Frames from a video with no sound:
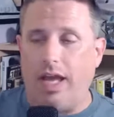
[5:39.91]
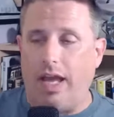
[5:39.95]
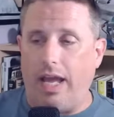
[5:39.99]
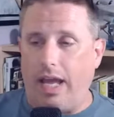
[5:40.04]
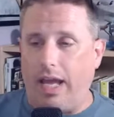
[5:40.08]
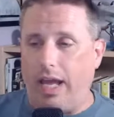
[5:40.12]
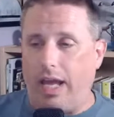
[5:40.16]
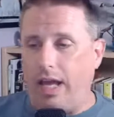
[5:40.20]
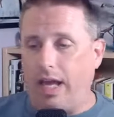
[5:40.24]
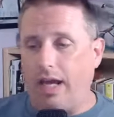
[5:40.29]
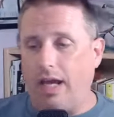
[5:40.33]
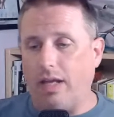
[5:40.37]

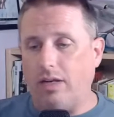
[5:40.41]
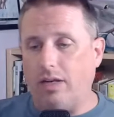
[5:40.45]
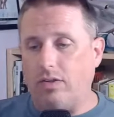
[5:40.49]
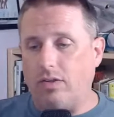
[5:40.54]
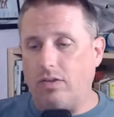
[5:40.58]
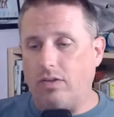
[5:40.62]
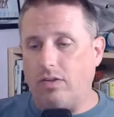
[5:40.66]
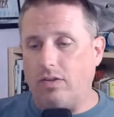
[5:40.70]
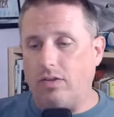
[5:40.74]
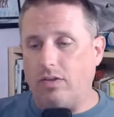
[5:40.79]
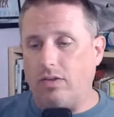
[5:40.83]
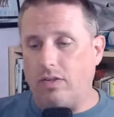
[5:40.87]

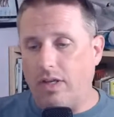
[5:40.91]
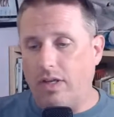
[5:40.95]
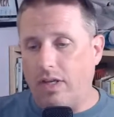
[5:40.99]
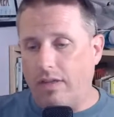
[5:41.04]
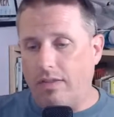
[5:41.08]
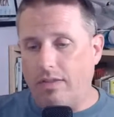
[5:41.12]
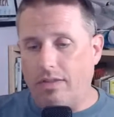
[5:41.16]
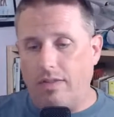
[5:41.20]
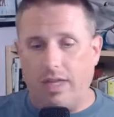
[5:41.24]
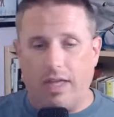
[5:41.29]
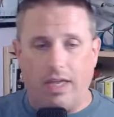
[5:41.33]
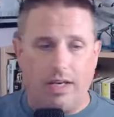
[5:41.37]
and
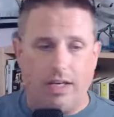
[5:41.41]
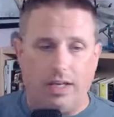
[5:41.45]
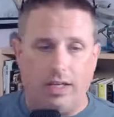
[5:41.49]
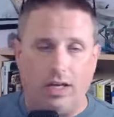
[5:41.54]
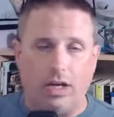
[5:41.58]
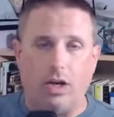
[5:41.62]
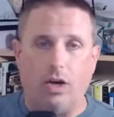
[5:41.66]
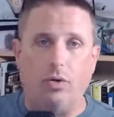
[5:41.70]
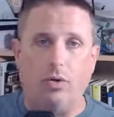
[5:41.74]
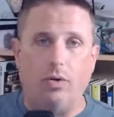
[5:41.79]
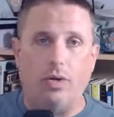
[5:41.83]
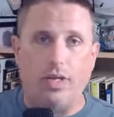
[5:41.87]
that
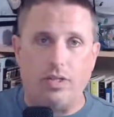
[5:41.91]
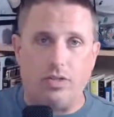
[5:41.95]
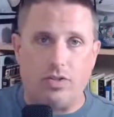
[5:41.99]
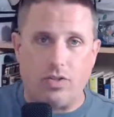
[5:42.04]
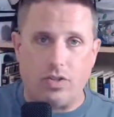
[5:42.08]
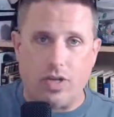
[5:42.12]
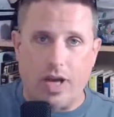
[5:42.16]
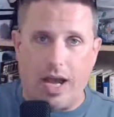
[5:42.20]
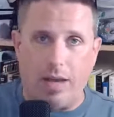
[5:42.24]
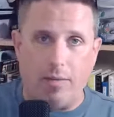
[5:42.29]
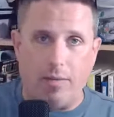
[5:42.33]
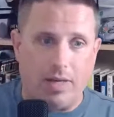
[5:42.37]
his
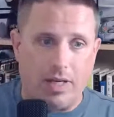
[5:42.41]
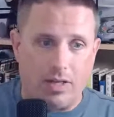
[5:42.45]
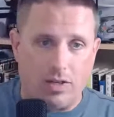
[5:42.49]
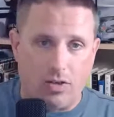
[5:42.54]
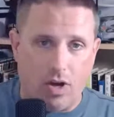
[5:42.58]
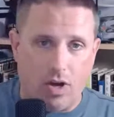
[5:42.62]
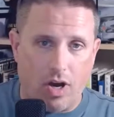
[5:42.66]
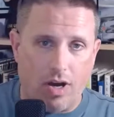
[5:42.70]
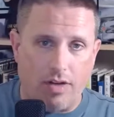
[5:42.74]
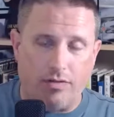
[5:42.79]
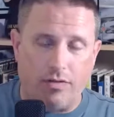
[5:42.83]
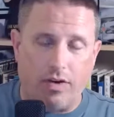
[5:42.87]
timing
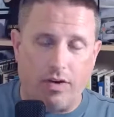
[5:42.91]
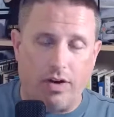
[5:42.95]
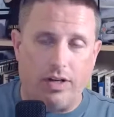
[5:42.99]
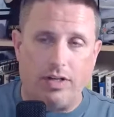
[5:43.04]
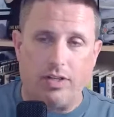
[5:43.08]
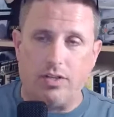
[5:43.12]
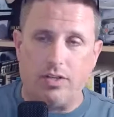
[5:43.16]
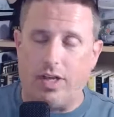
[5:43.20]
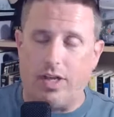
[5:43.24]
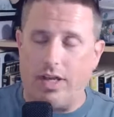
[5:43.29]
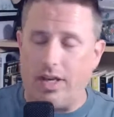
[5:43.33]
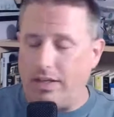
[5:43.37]
is off on it,